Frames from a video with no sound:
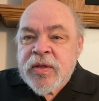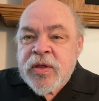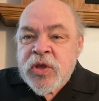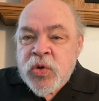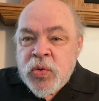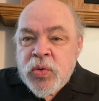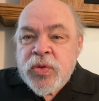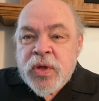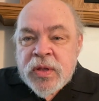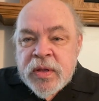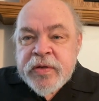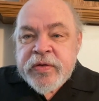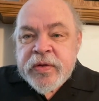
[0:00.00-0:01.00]
you, the
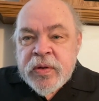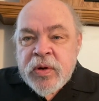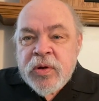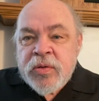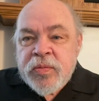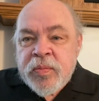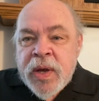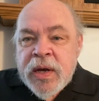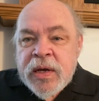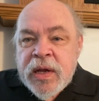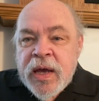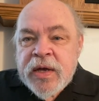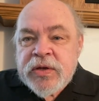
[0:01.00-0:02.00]
listener,
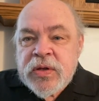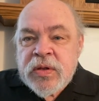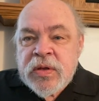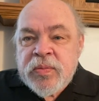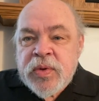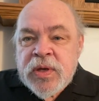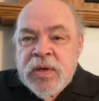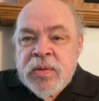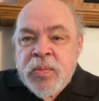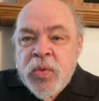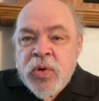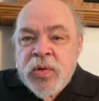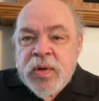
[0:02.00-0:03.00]
might actually be
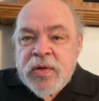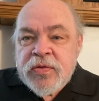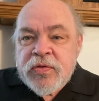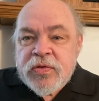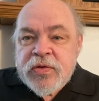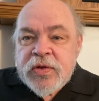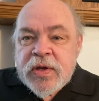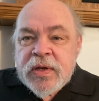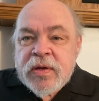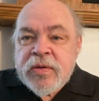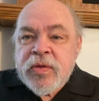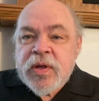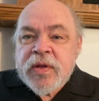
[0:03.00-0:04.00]
more interested
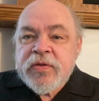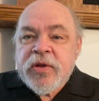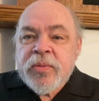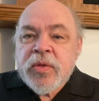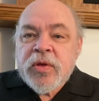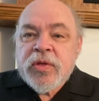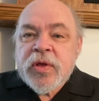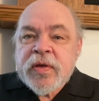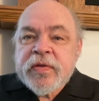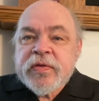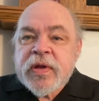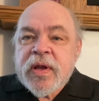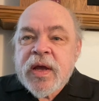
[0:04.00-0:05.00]
in than some of the
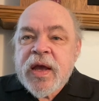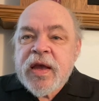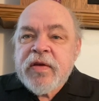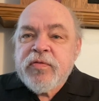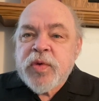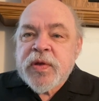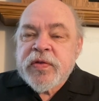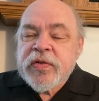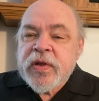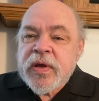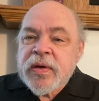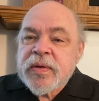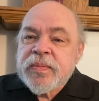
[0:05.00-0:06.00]
things that I have been
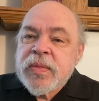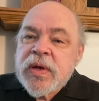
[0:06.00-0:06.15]
saying,